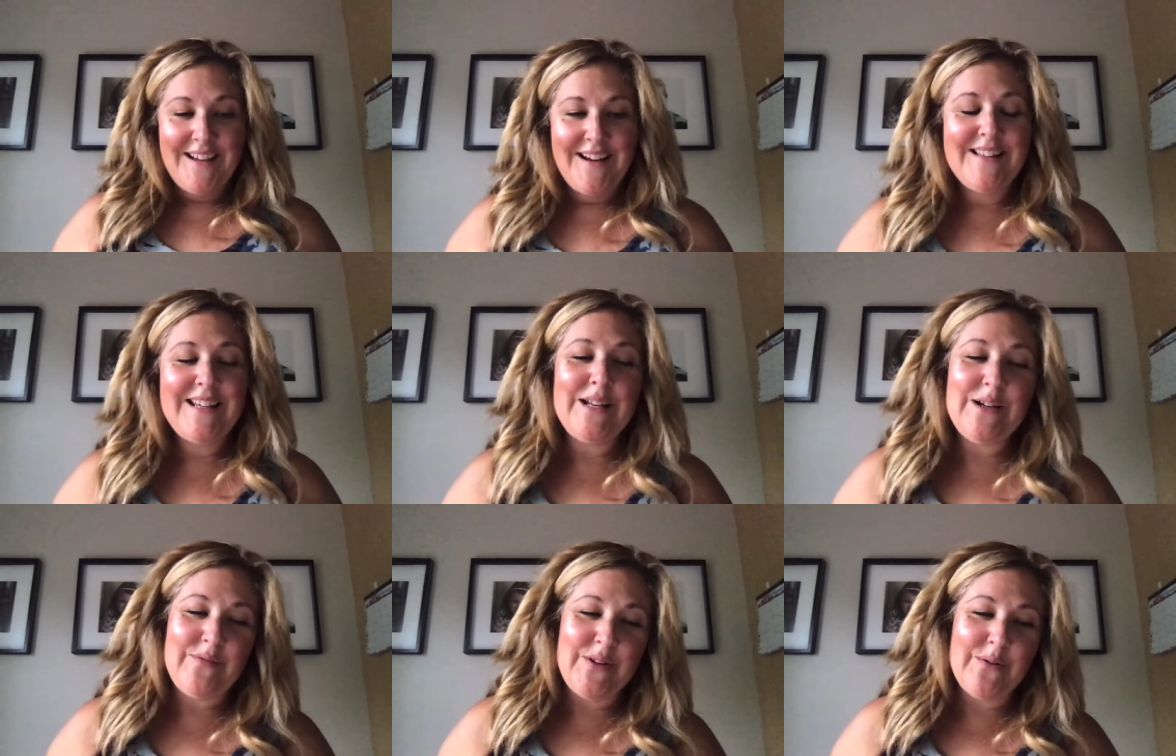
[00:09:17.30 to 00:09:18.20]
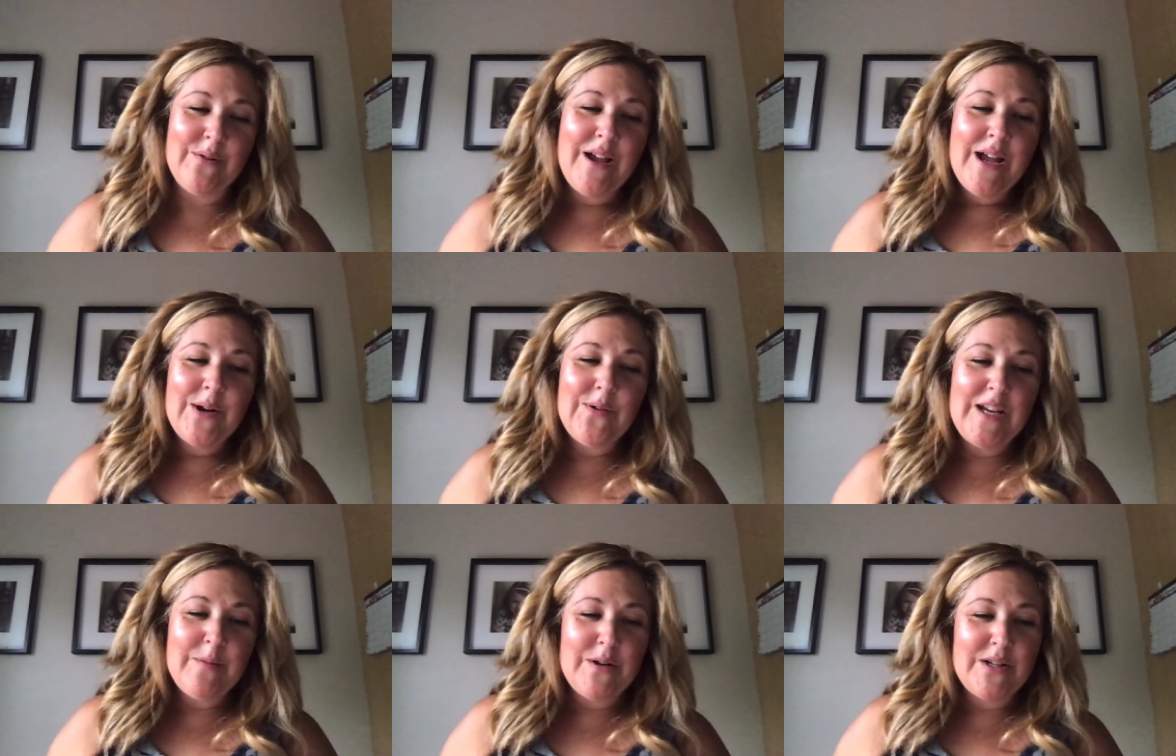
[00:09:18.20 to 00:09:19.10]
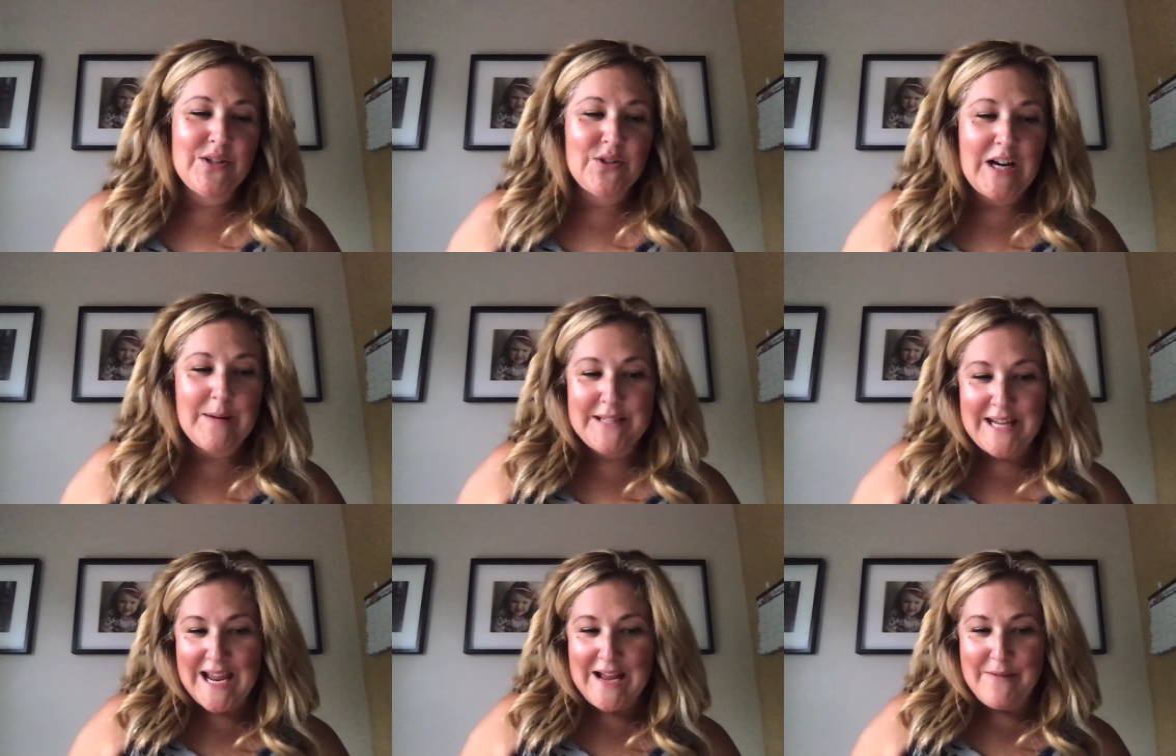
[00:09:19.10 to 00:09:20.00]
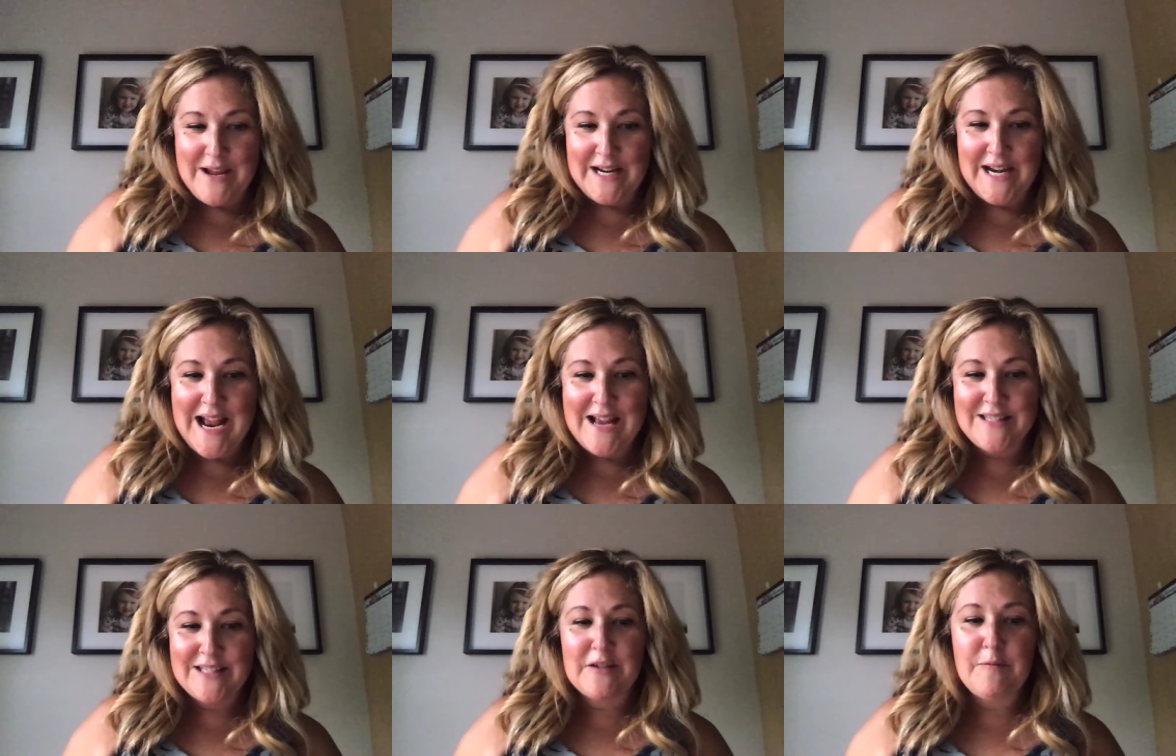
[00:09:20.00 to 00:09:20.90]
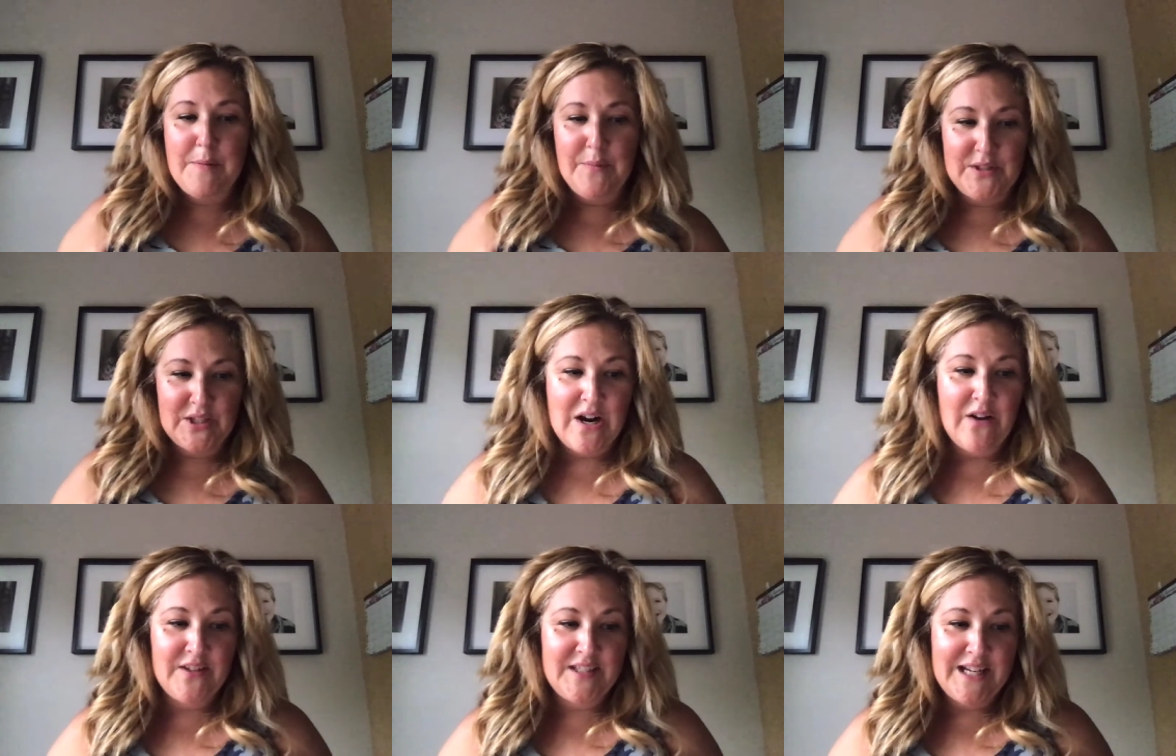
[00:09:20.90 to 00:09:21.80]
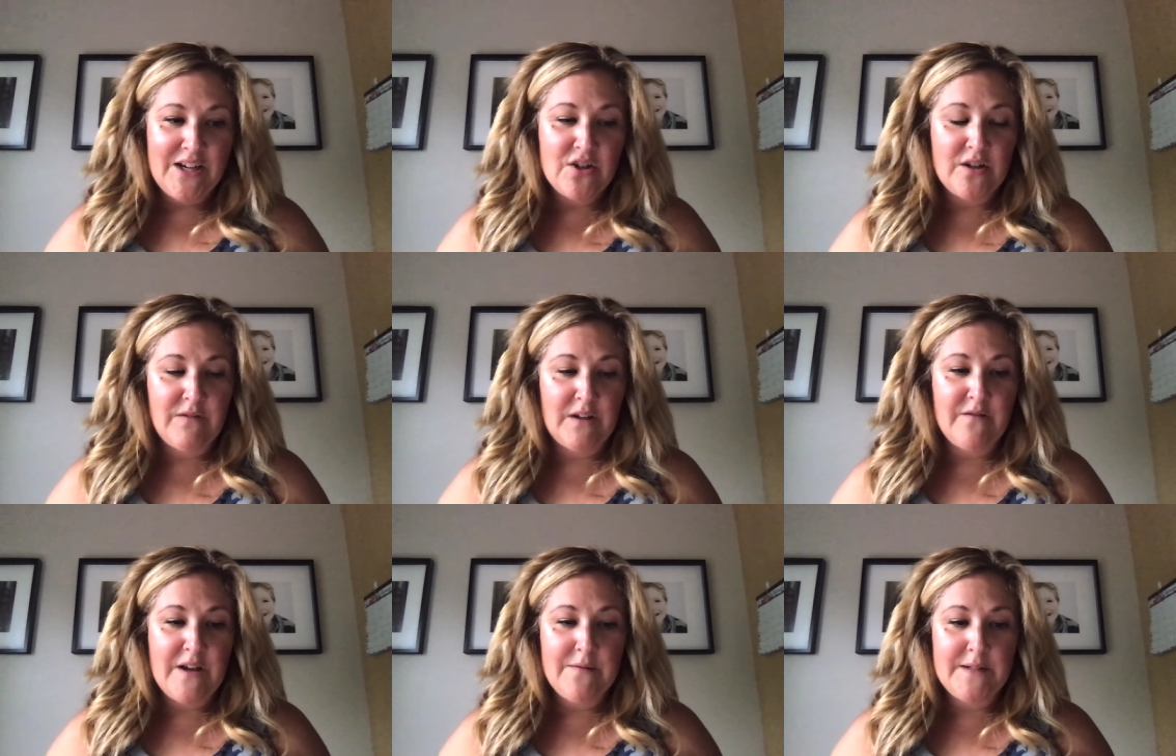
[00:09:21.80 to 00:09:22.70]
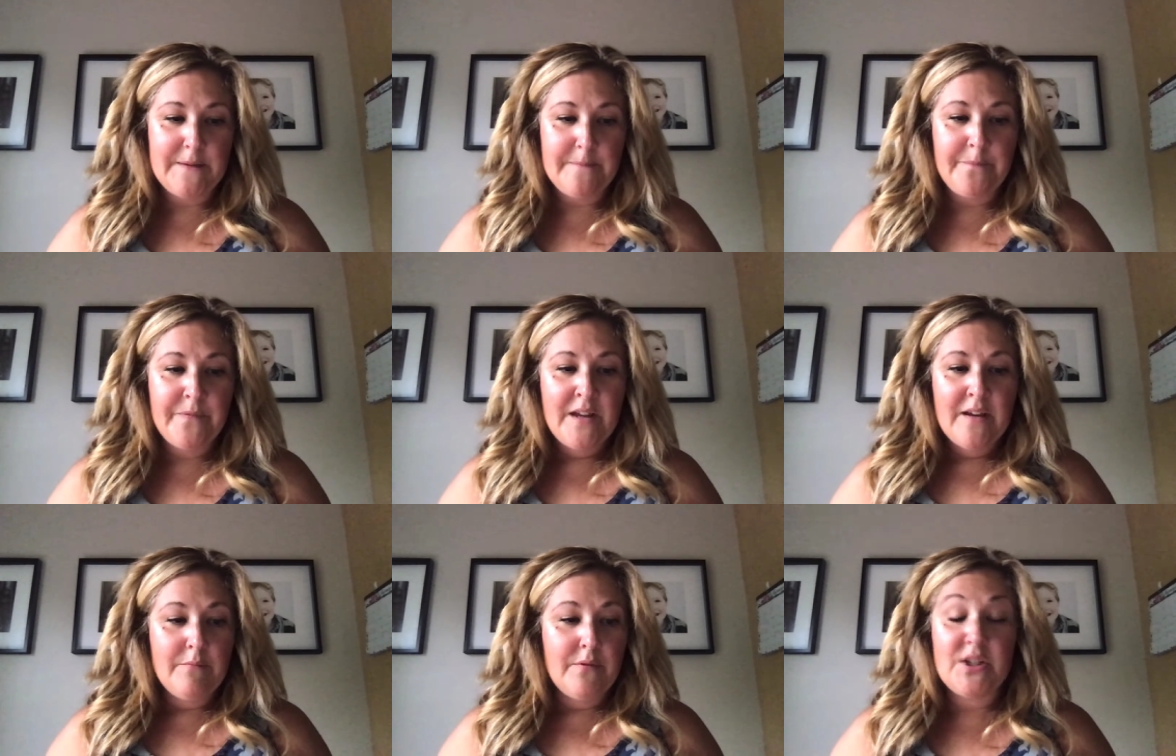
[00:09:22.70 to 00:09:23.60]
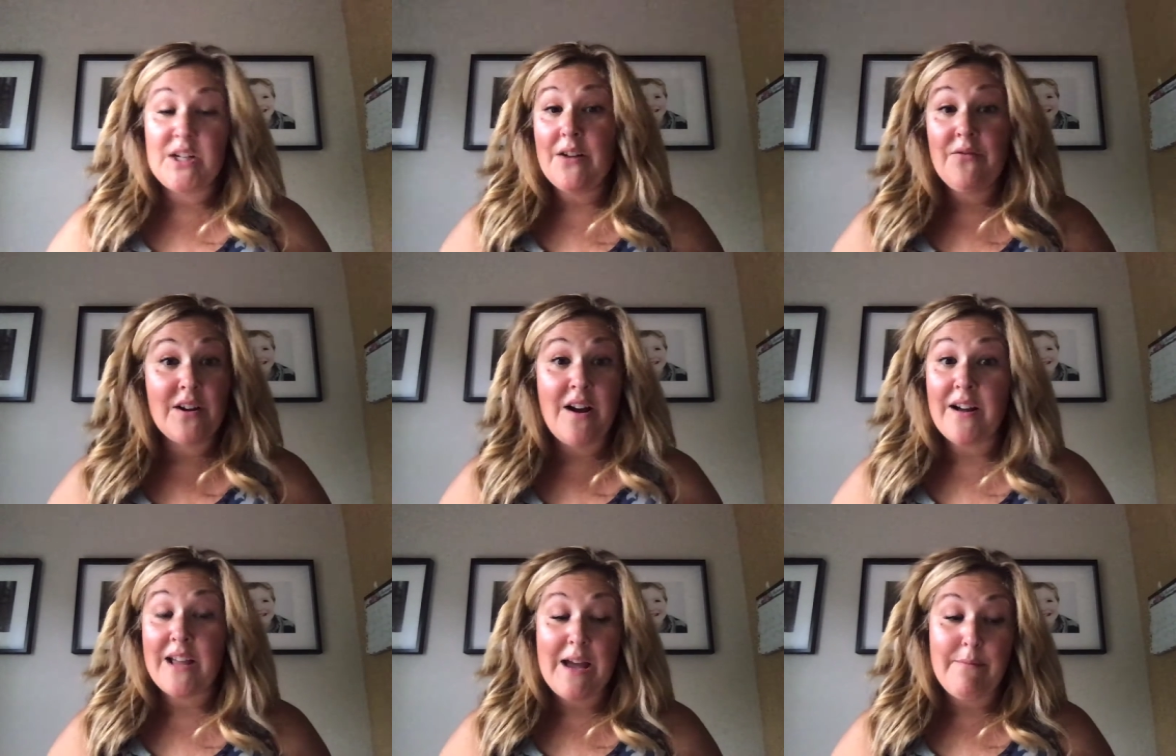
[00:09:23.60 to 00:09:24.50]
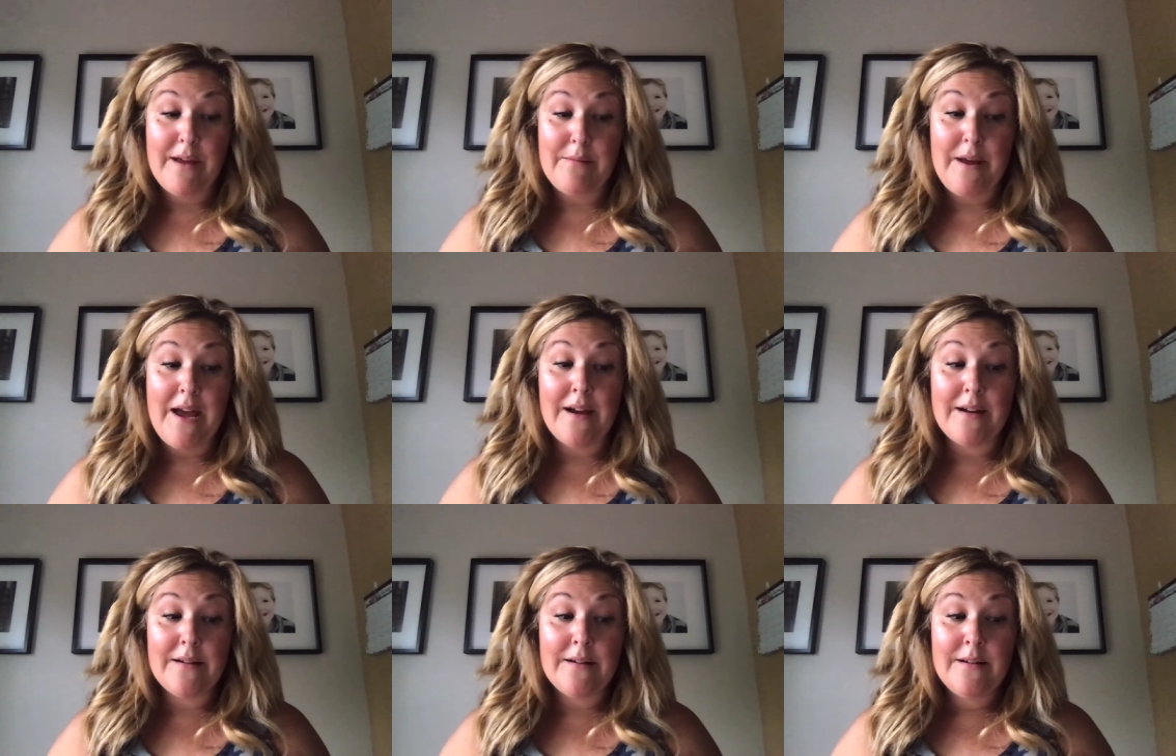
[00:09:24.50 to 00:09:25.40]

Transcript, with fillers: In the interview, Guinevere described Catman and asked people to call the station if they'd found him, but she never got Catman back.